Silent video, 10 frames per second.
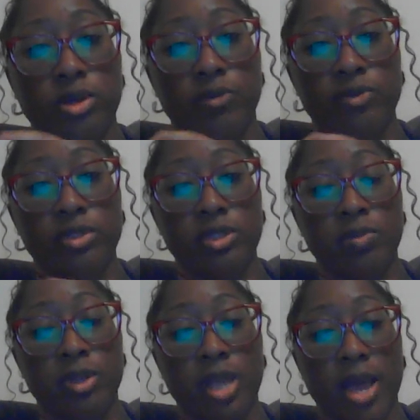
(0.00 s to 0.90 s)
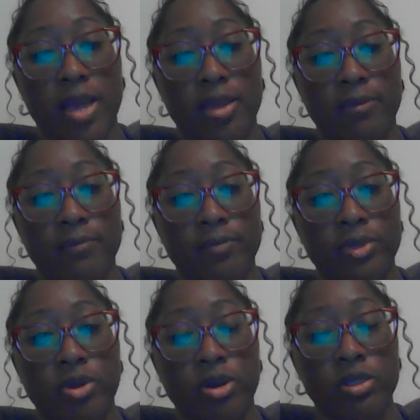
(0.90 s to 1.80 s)
of a stimuli
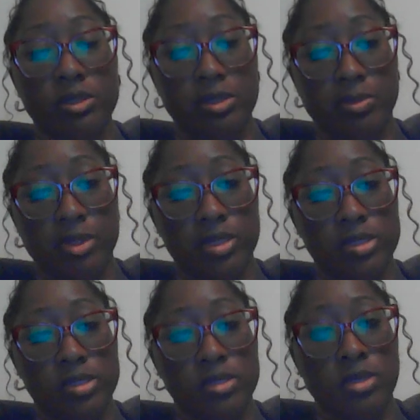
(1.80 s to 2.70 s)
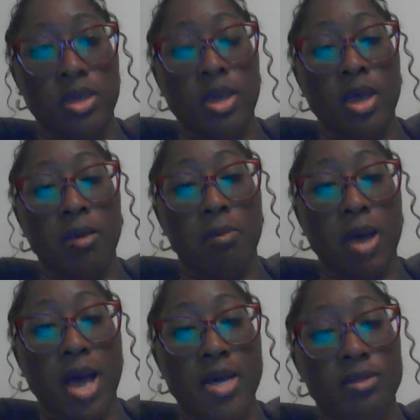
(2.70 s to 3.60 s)
or stimulus. A
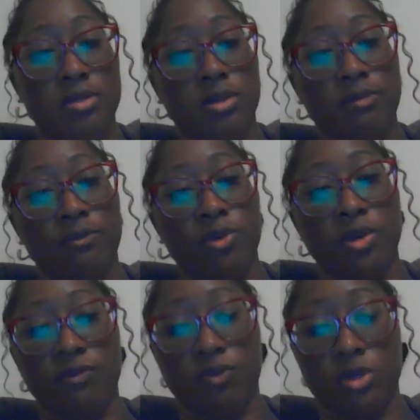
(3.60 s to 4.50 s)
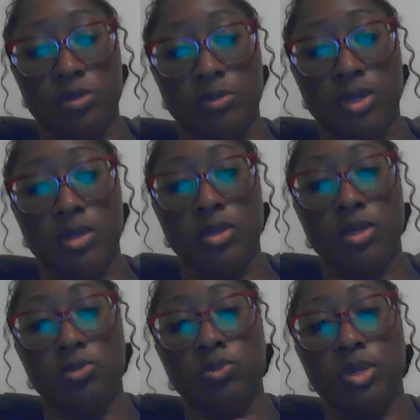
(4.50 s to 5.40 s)
positive reinforcement
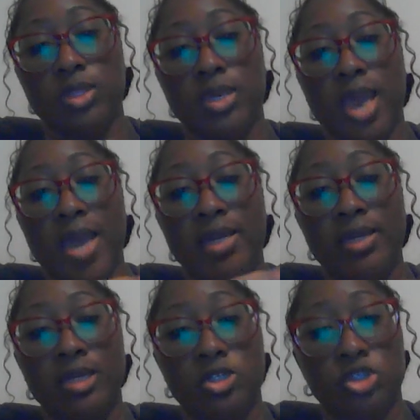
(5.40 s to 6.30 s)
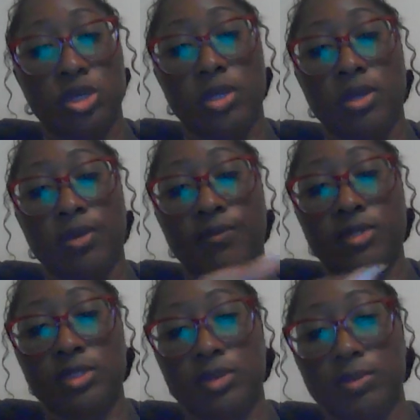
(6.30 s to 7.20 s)
is when the addition of a
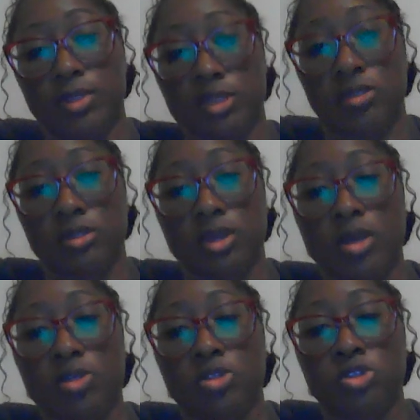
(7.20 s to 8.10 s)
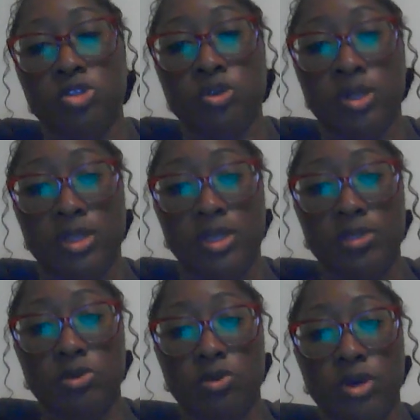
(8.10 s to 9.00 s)
stimulus
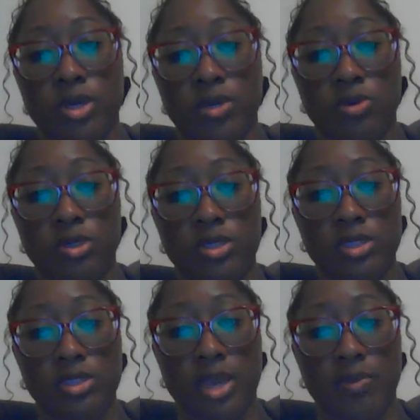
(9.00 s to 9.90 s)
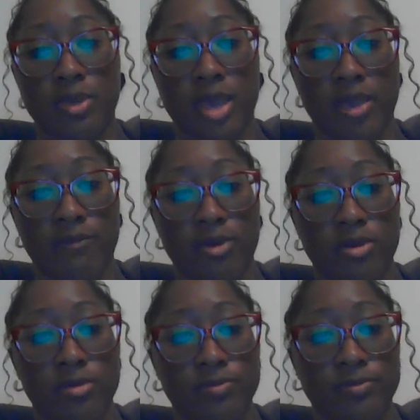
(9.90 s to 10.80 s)
strengthens or increases a behavior.